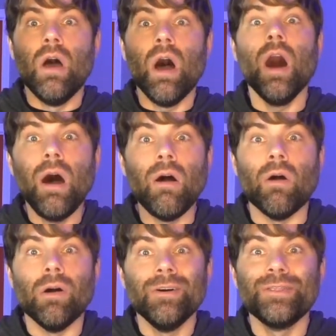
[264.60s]

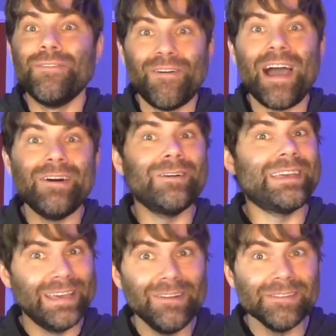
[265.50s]
oh, the vial
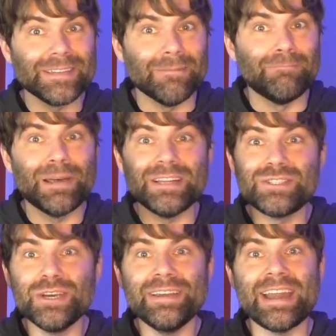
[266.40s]
killed him. But it
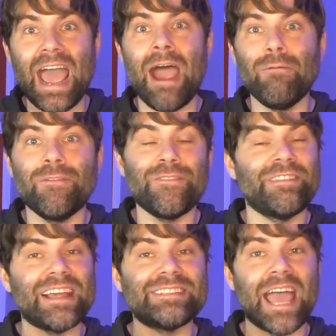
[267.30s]
took an hour for
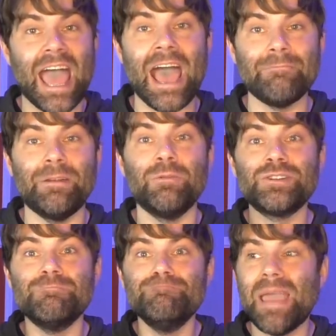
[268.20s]
that to happen,
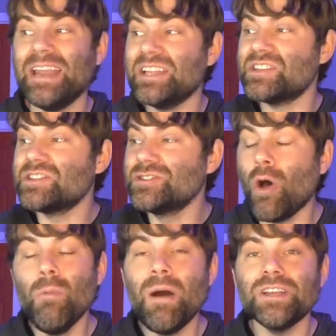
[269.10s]
which made it
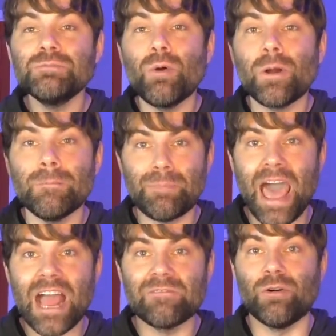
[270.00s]
so much more
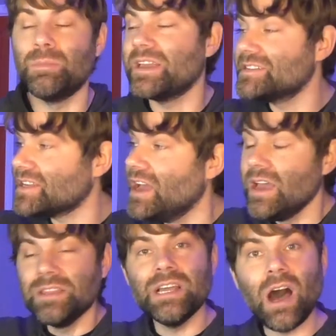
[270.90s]
impactful because
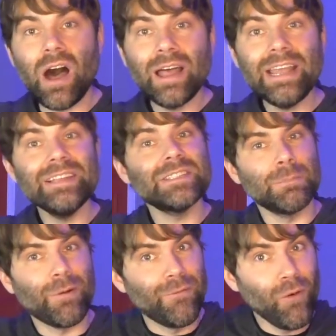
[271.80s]
the audience,
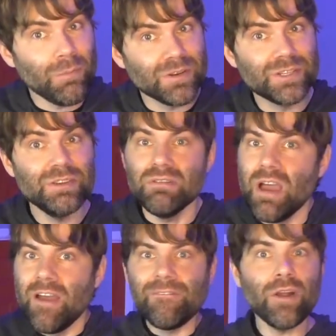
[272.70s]
the performers too,
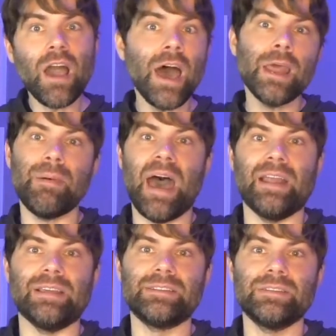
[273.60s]
forgot
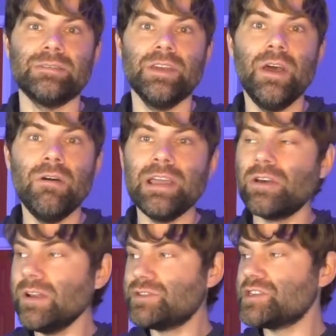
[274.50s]
about it. It
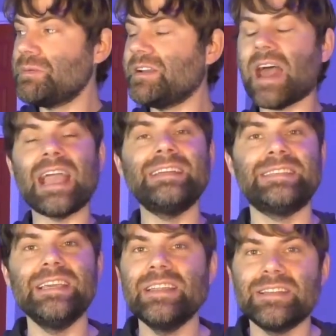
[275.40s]
could have just been an
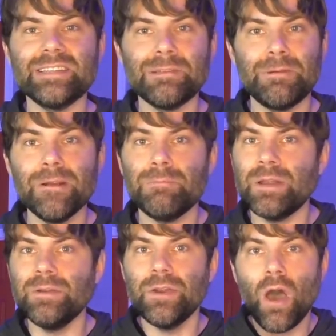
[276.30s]
idea that disappeared,
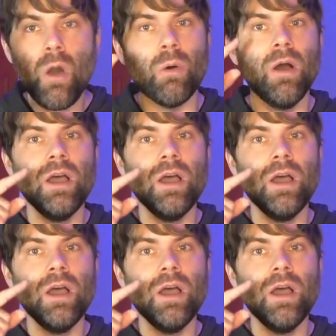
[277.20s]
but no,